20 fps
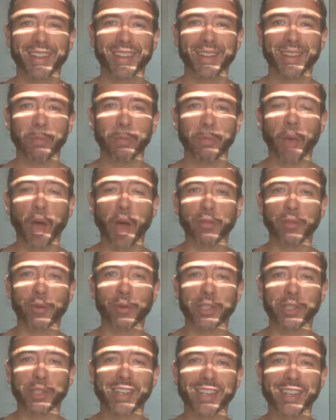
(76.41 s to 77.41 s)
But
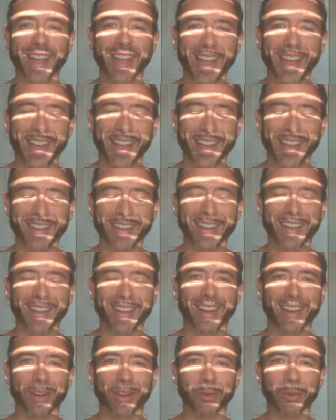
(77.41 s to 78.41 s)
for today,
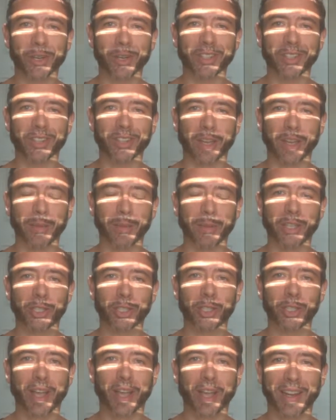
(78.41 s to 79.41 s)
we're going to talk about
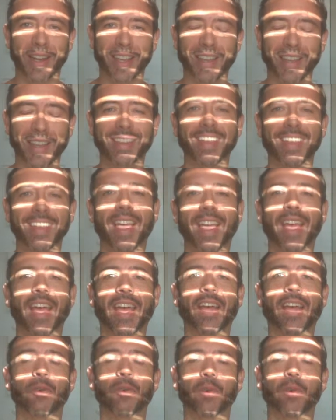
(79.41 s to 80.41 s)
Shani
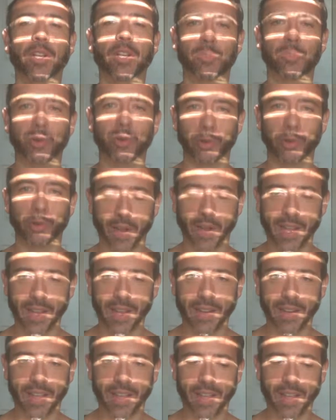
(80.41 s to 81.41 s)
and
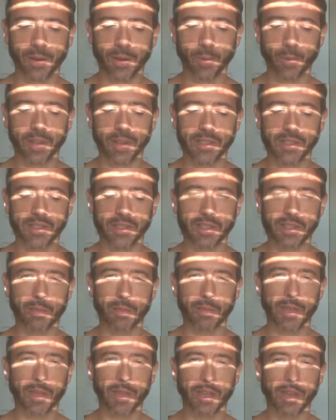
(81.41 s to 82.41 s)
retrograde, and what does this
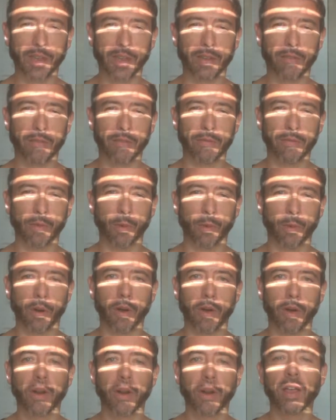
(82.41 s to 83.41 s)
mean
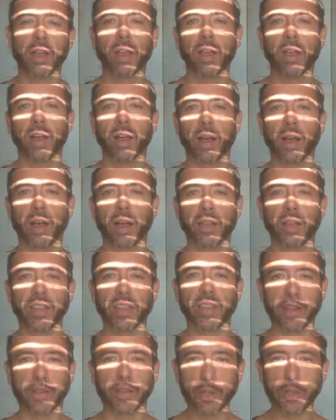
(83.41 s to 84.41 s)
for
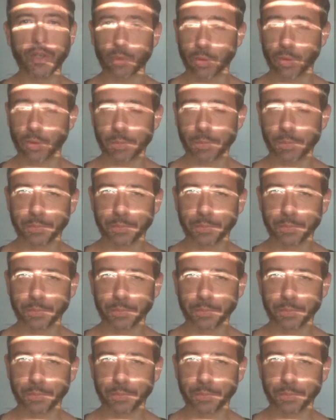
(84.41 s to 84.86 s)
the individual,